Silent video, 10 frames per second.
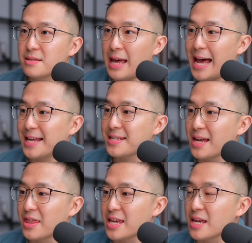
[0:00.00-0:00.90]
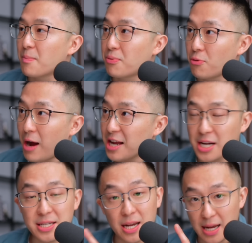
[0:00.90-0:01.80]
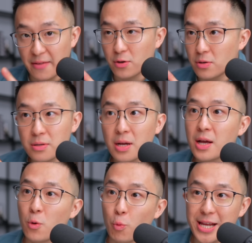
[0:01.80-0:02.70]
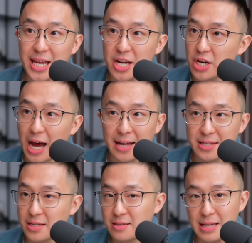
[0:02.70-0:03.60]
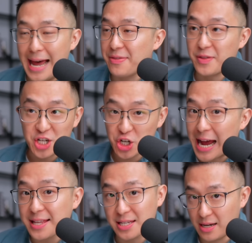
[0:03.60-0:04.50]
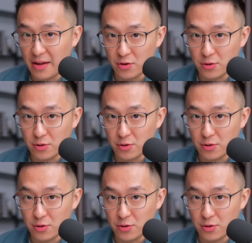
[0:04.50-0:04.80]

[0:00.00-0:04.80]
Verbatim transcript: at the project level, we cannot at the chat level.